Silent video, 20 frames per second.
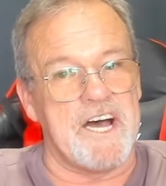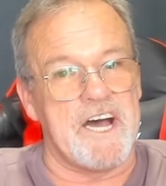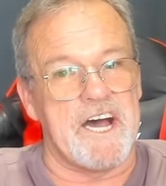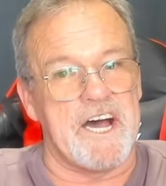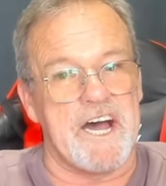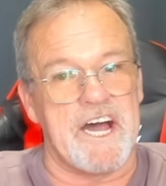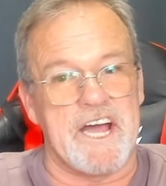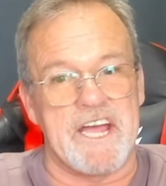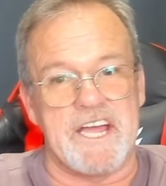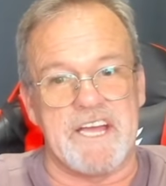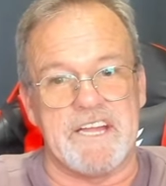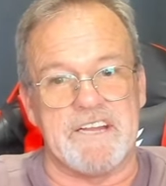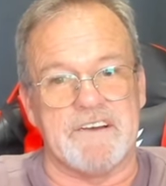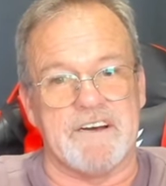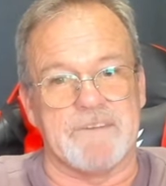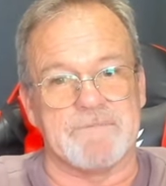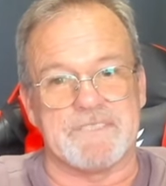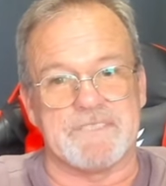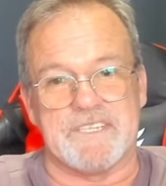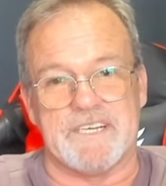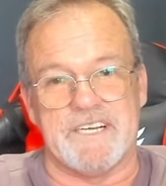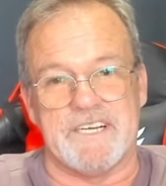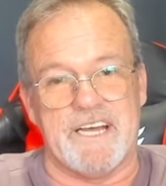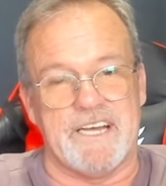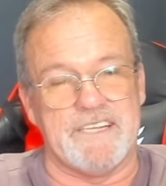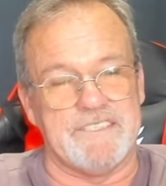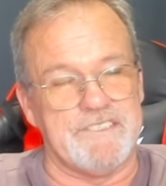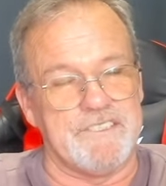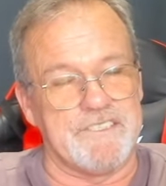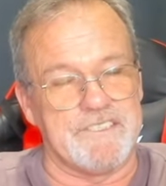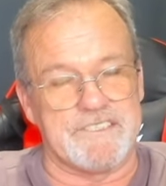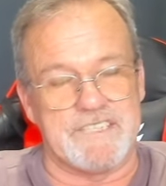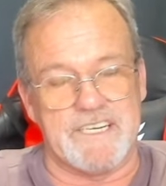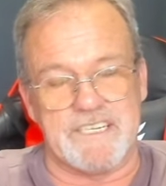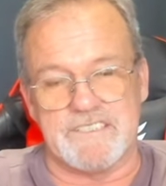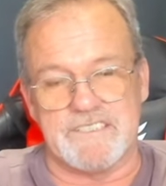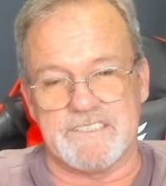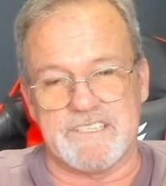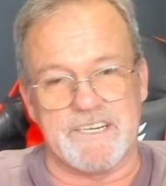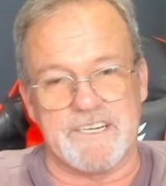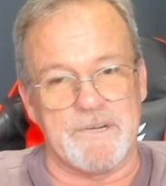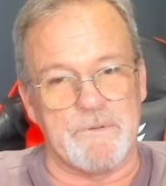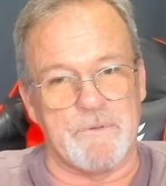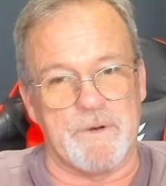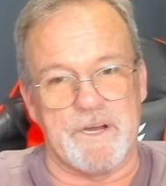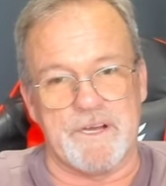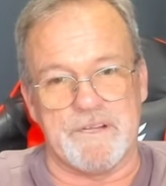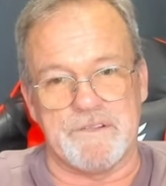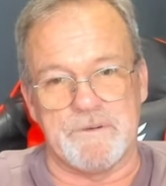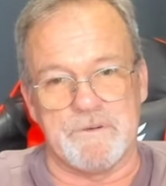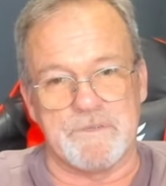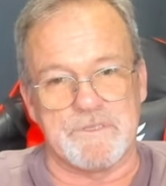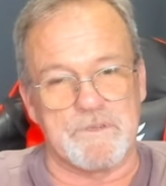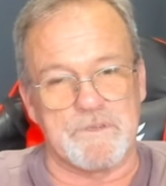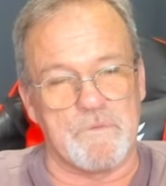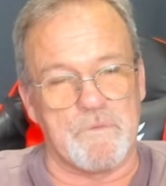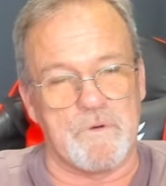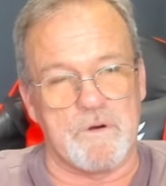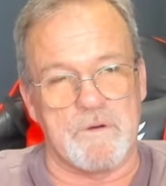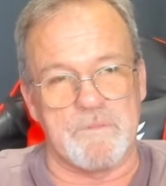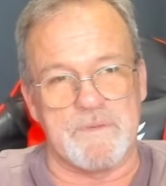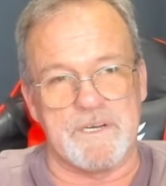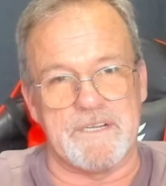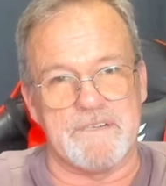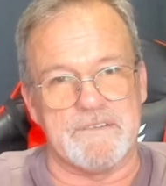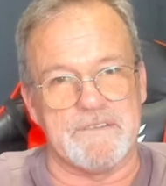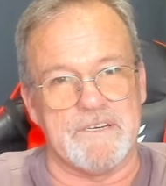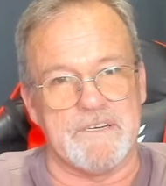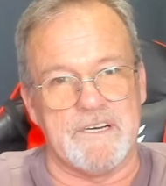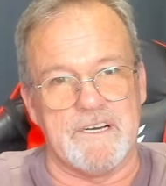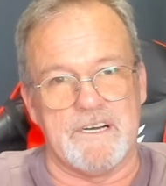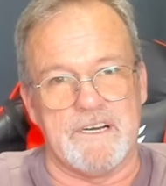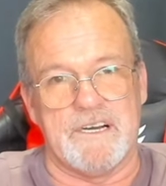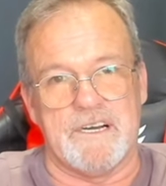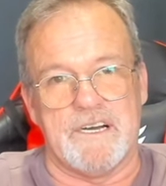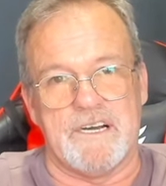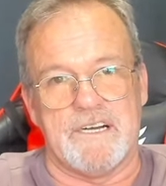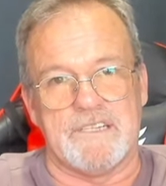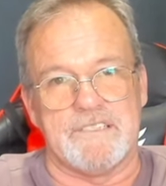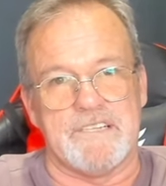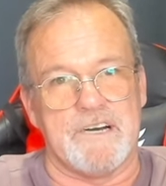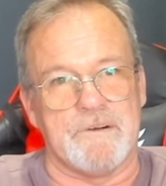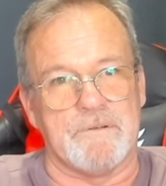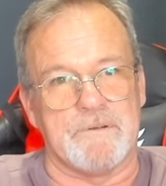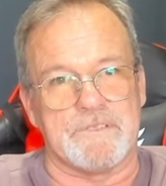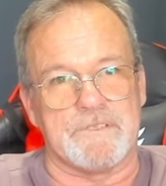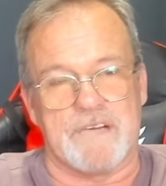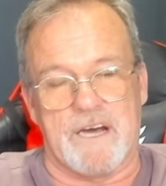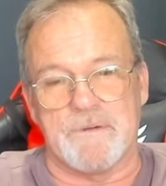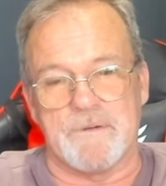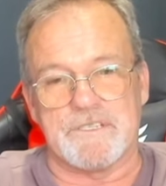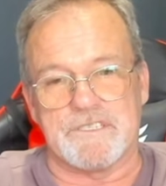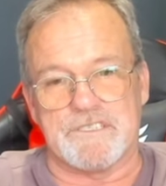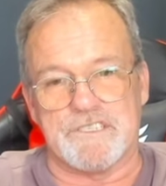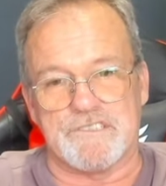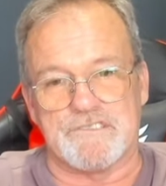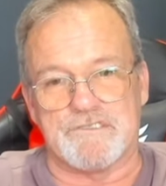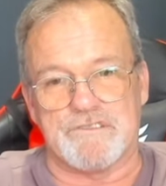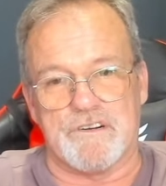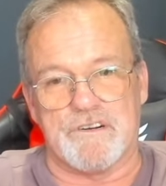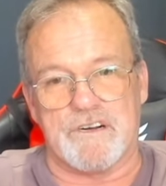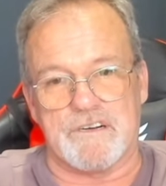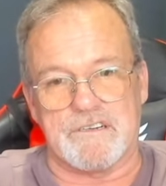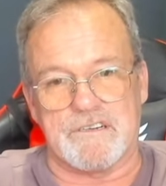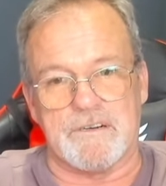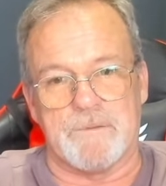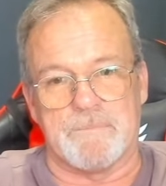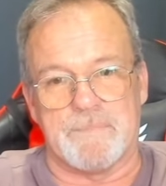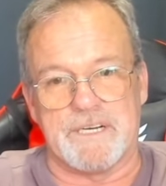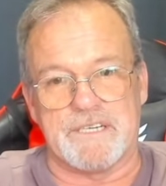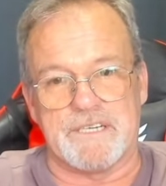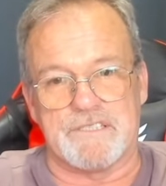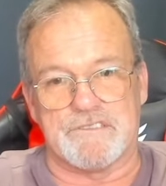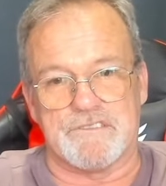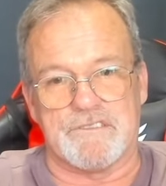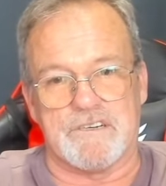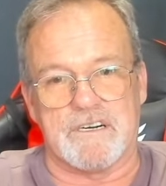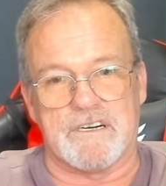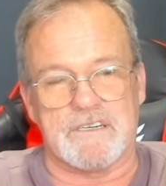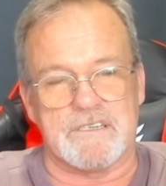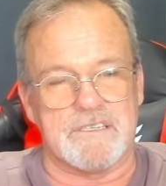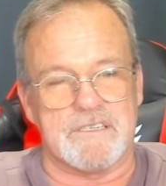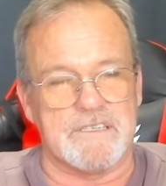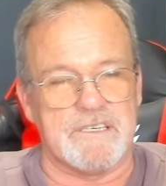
I mean, and you could take this any way. There was a woman that was... I was in a truck, a big truck,